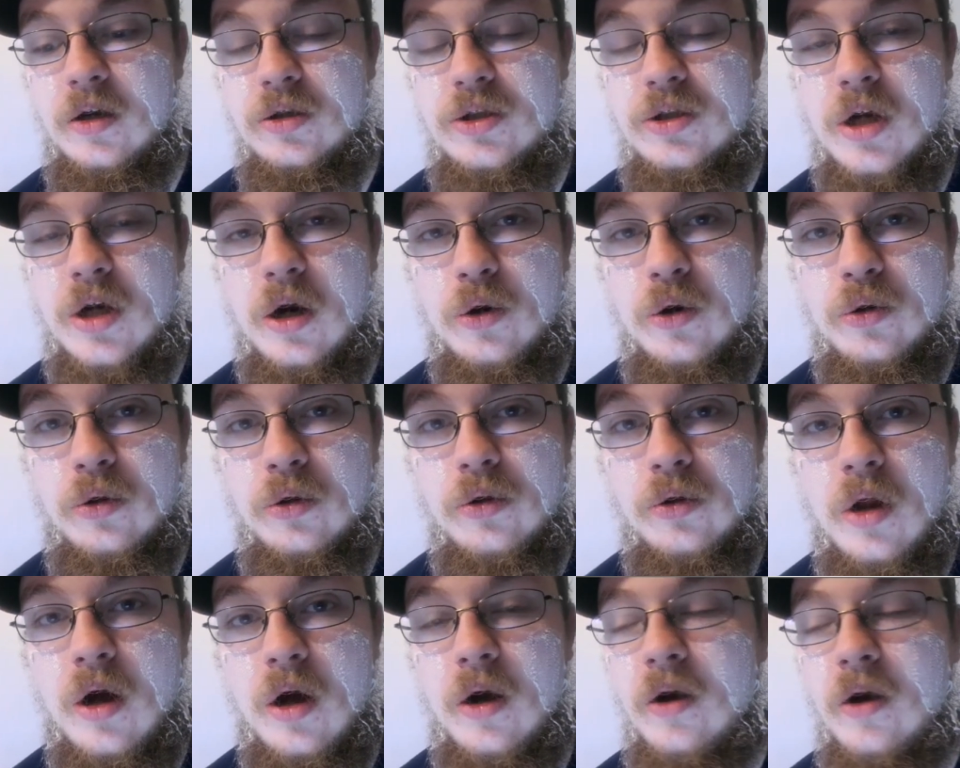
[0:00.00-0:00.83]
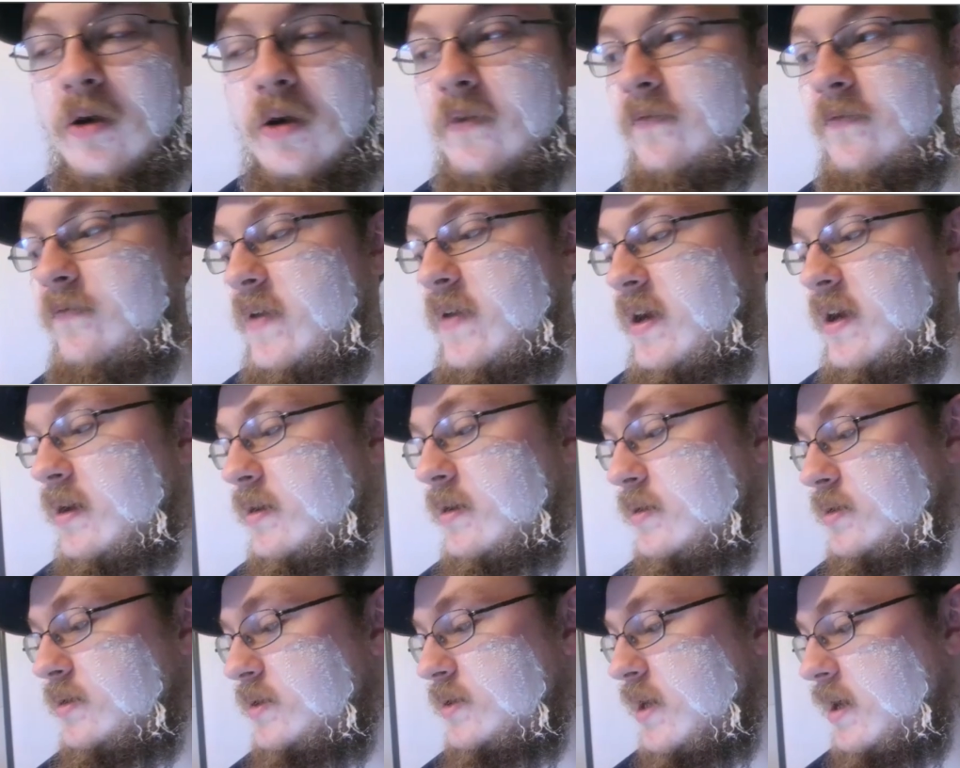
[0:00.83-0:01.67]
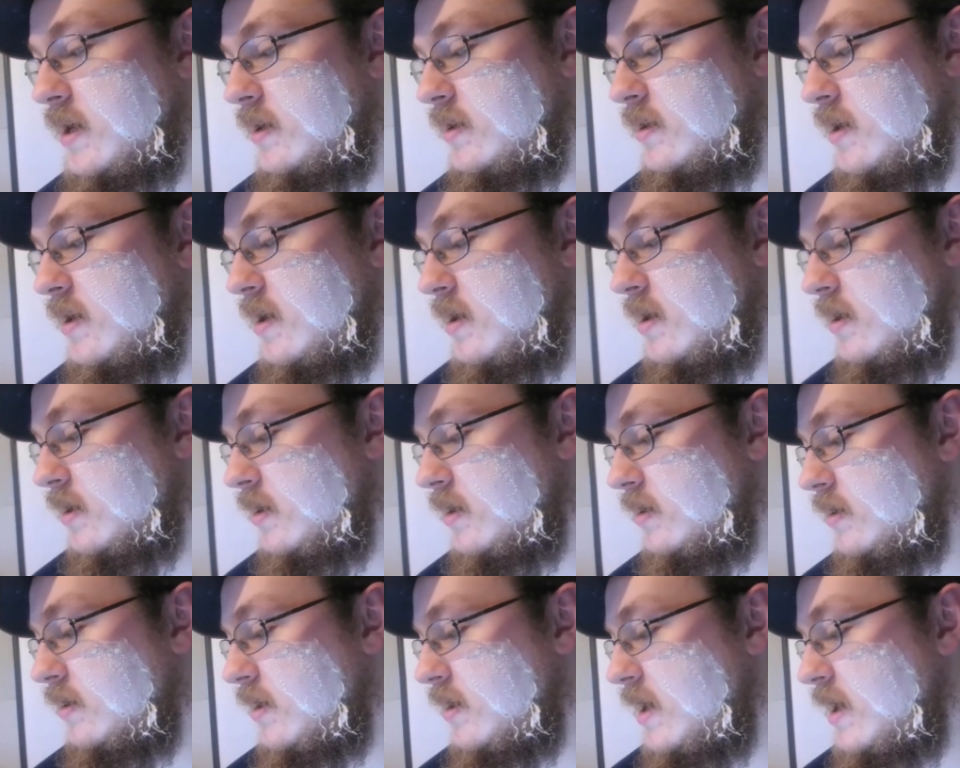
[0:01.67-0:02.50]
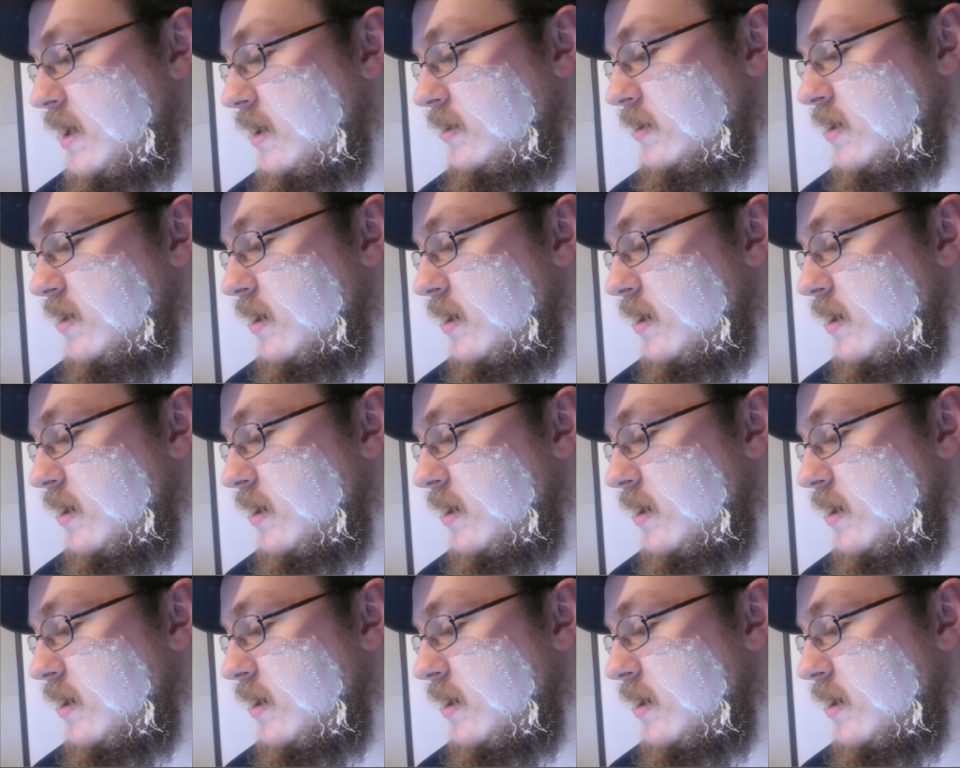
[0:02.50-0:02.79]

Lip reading: total offense. And he